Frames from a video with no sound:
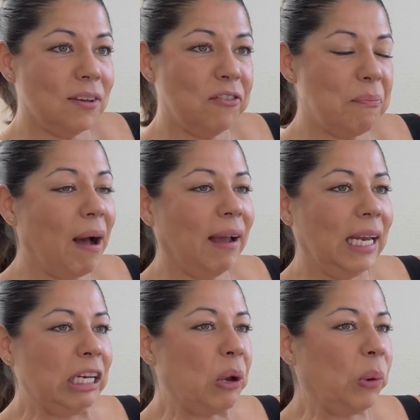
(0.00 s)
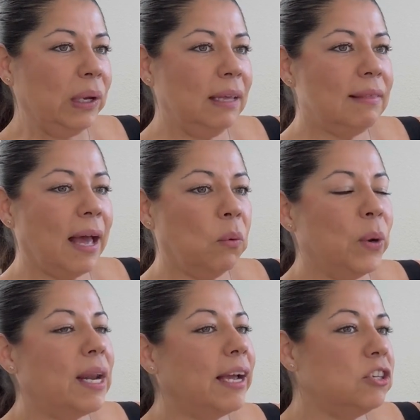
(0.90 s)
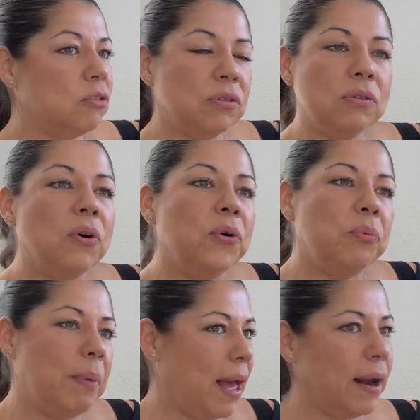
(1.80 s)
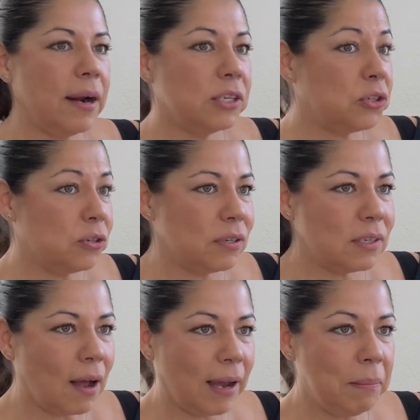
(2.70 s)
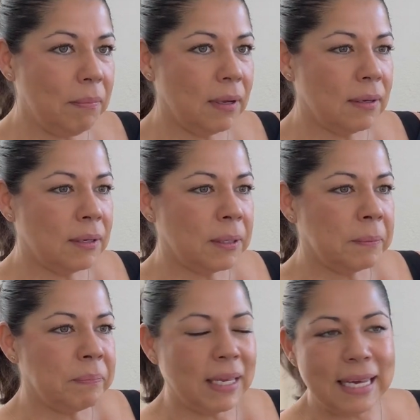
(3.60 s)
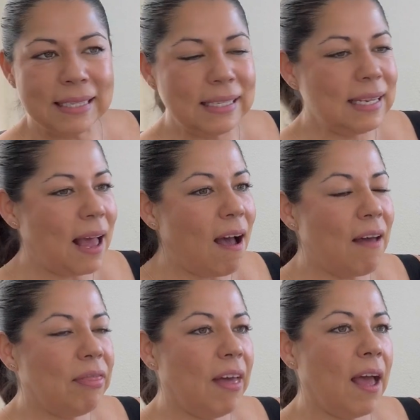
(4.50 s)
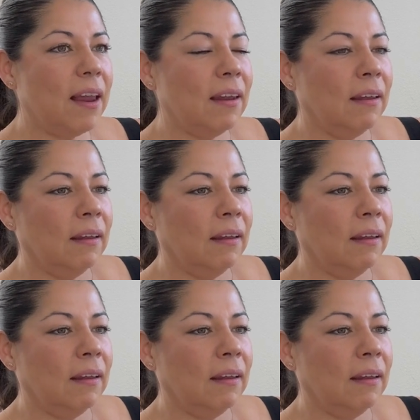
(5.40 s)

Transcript: of mind knowing that when I choose to go to bed at a certain time, it's not that